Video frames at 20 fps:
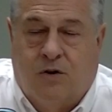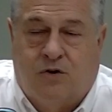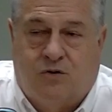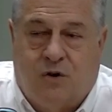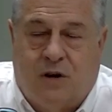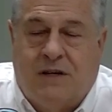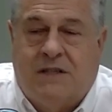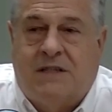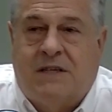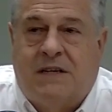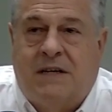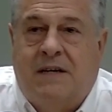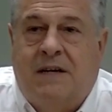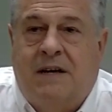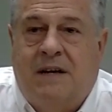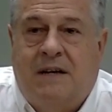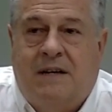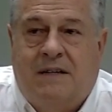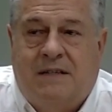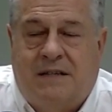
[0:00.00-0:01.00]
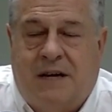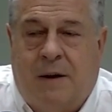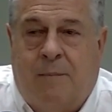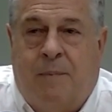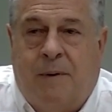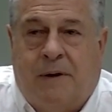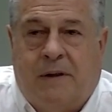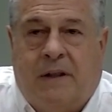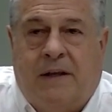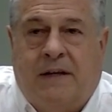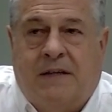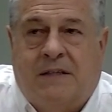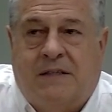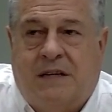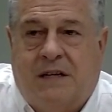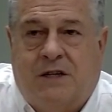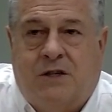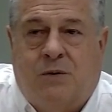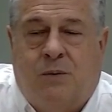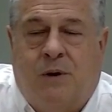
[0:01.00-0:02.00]
addressing typically a
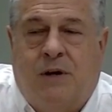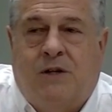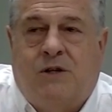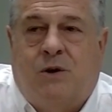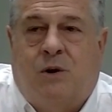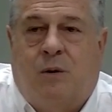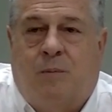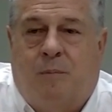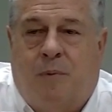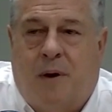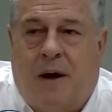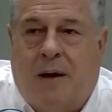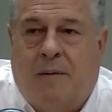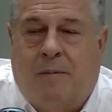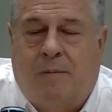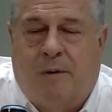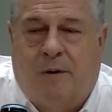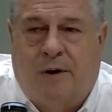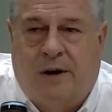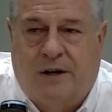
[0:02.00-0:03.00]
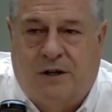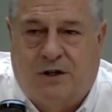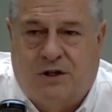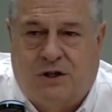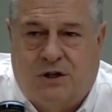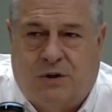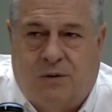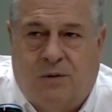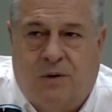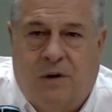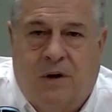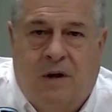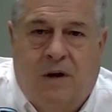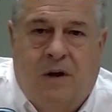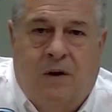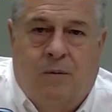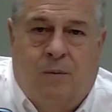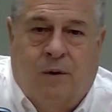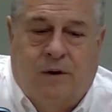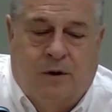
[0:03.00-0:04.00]
situation or a problem or an issue
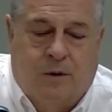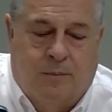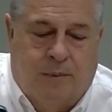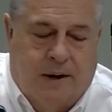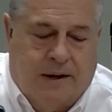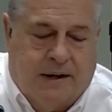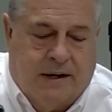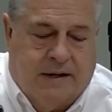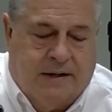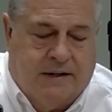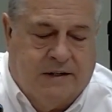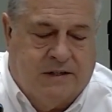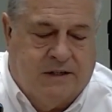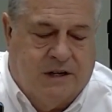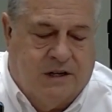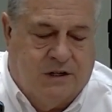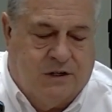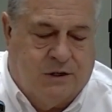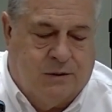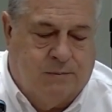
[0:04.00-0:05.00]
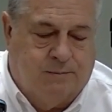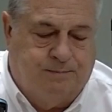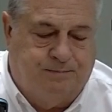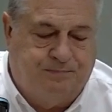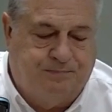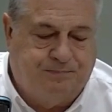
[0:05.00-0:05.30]
when you're making a decision.